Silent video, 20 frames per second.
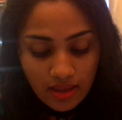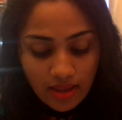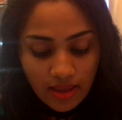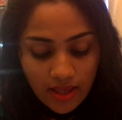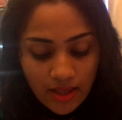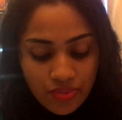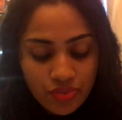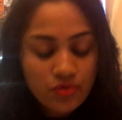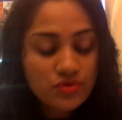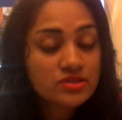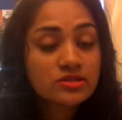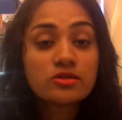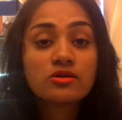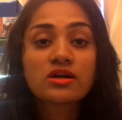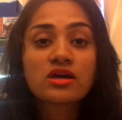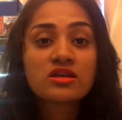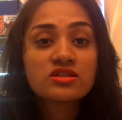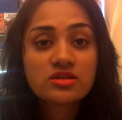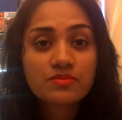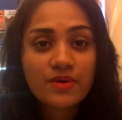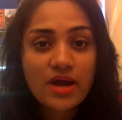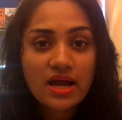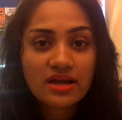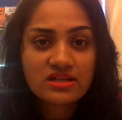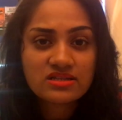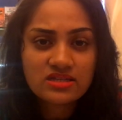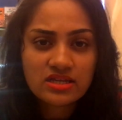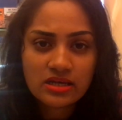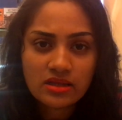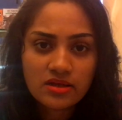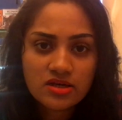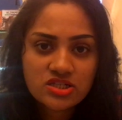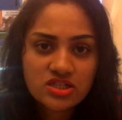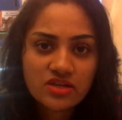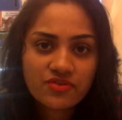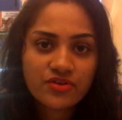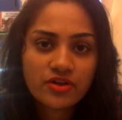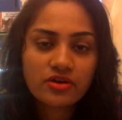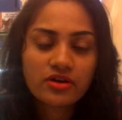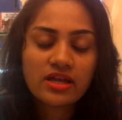And those looking to practice English,
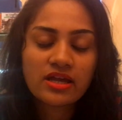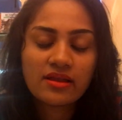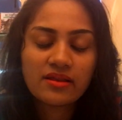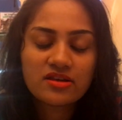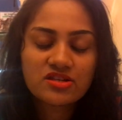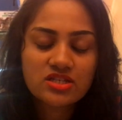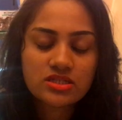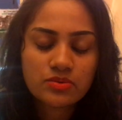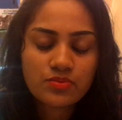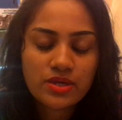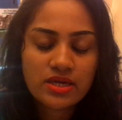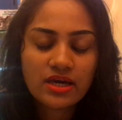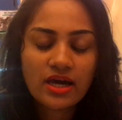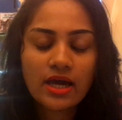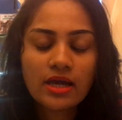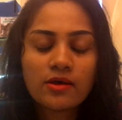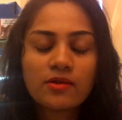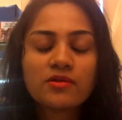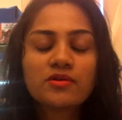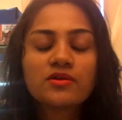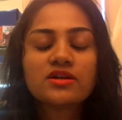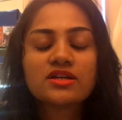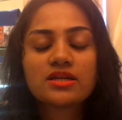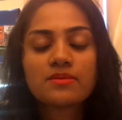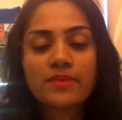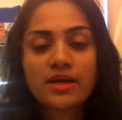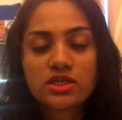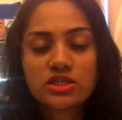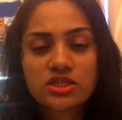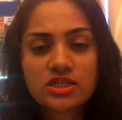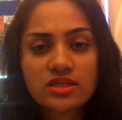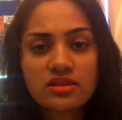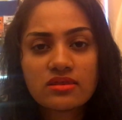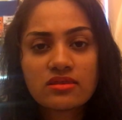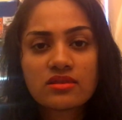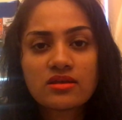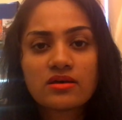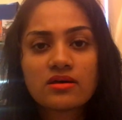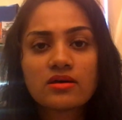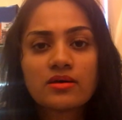if your English is weak, I already mentioned
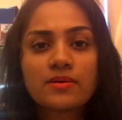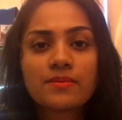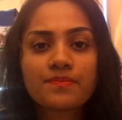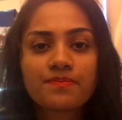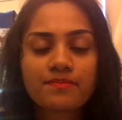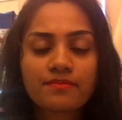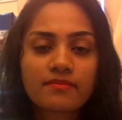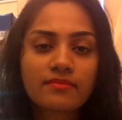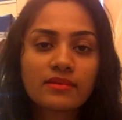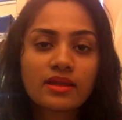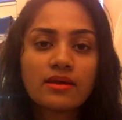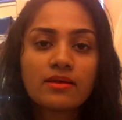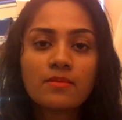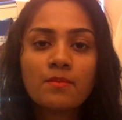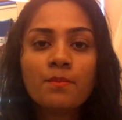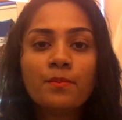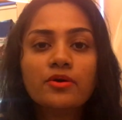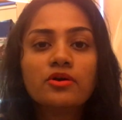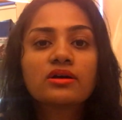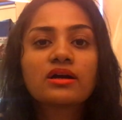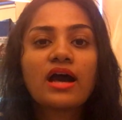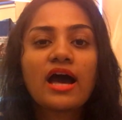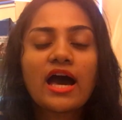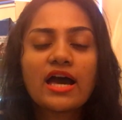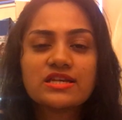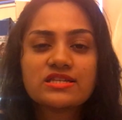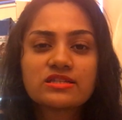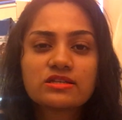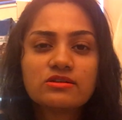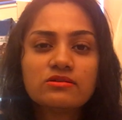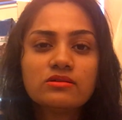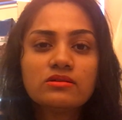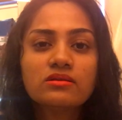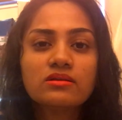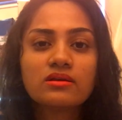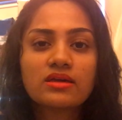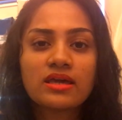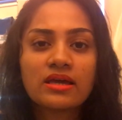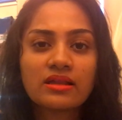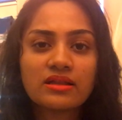the book High School
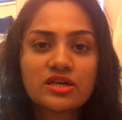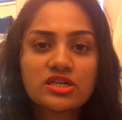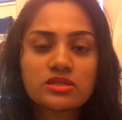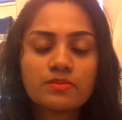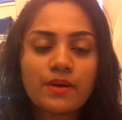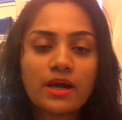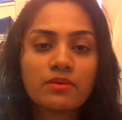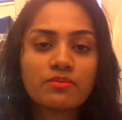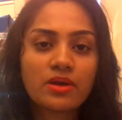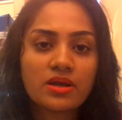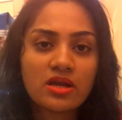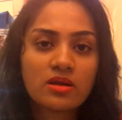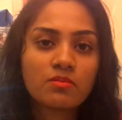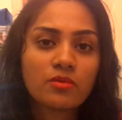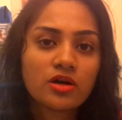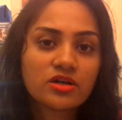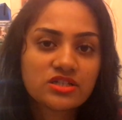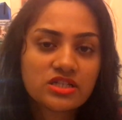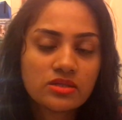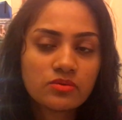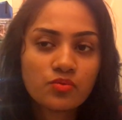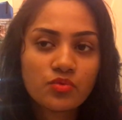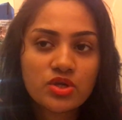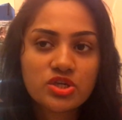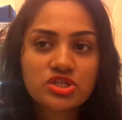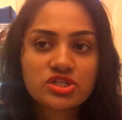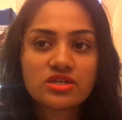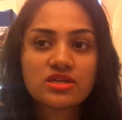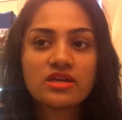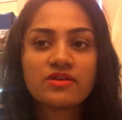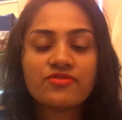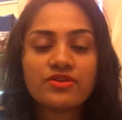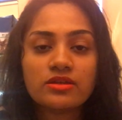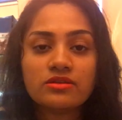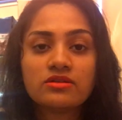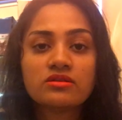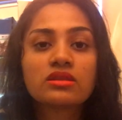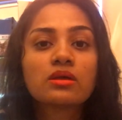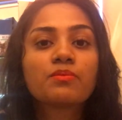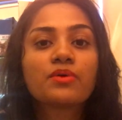English by Brennan Martin, which if you
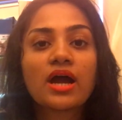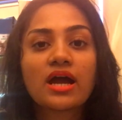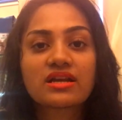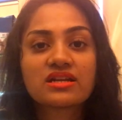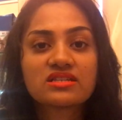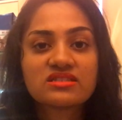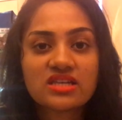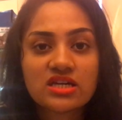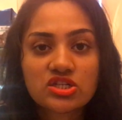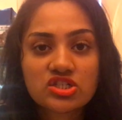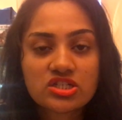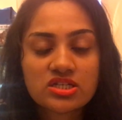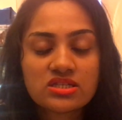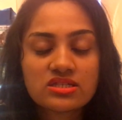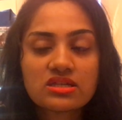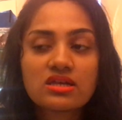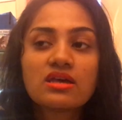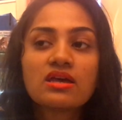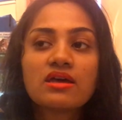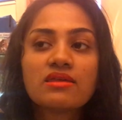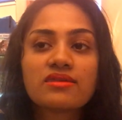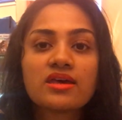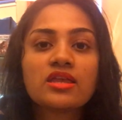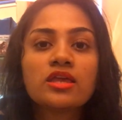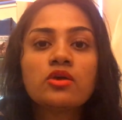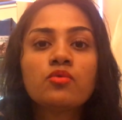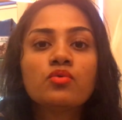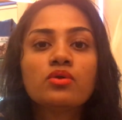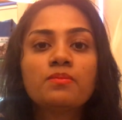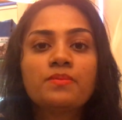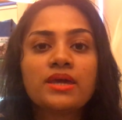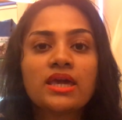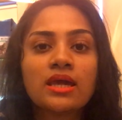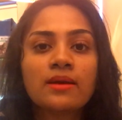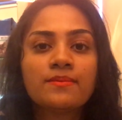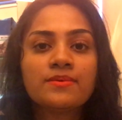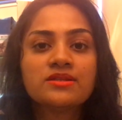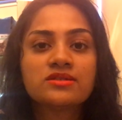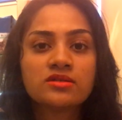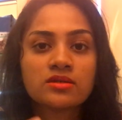do the practice sections, then you will be
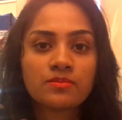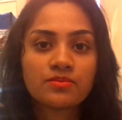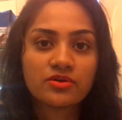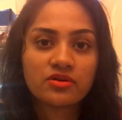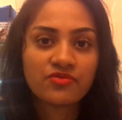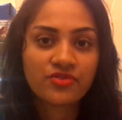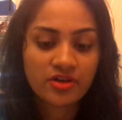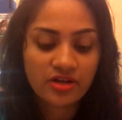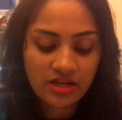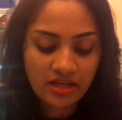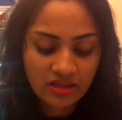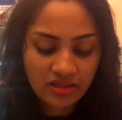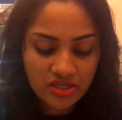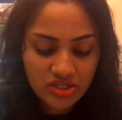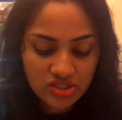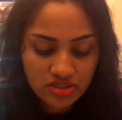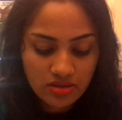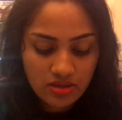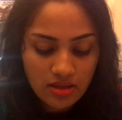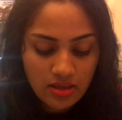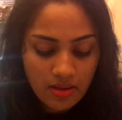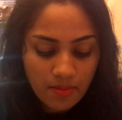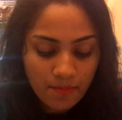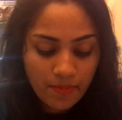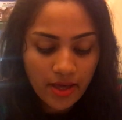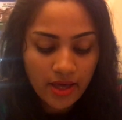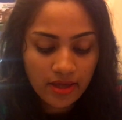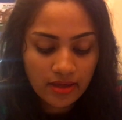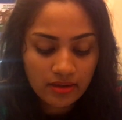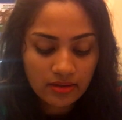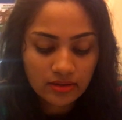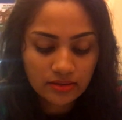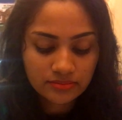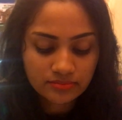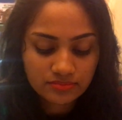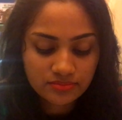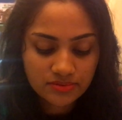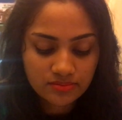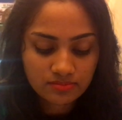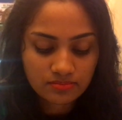able to improve your English by
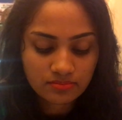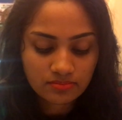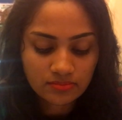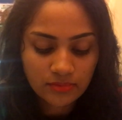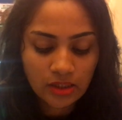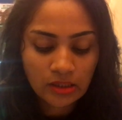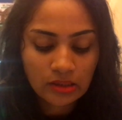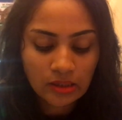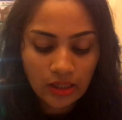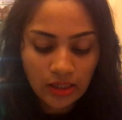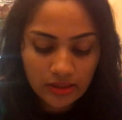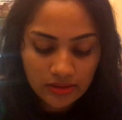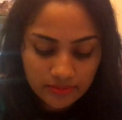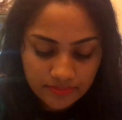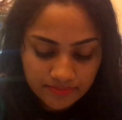a lot.